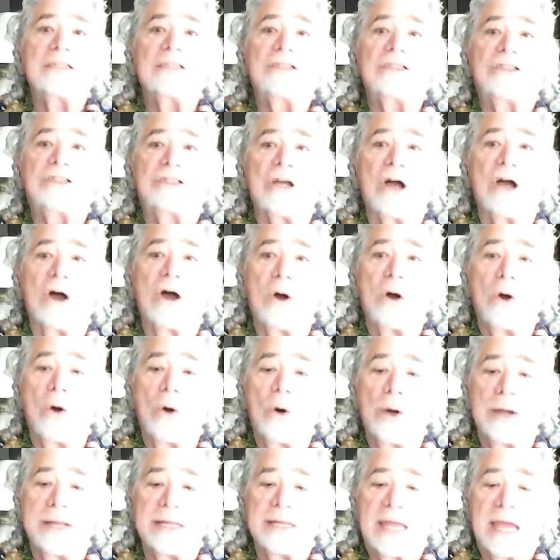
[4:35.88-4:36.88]

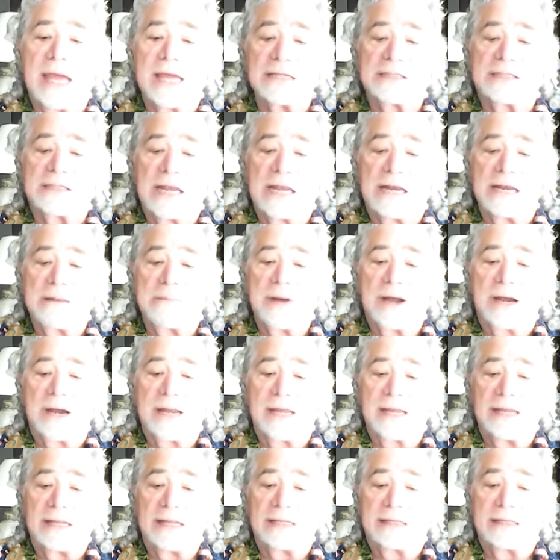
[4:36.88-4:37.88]
So, in case
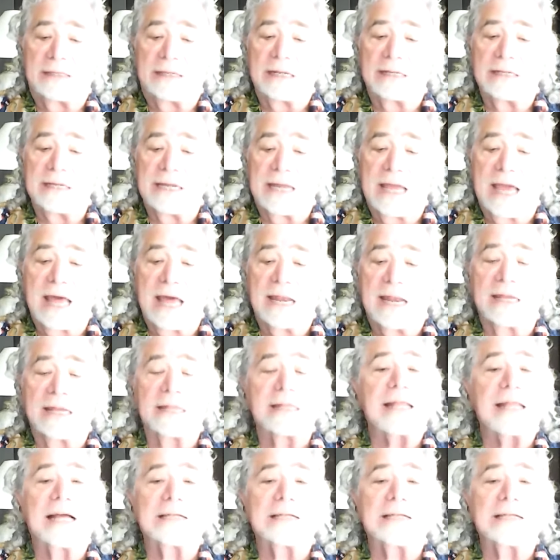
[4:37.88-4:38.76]
anybody didn't get it,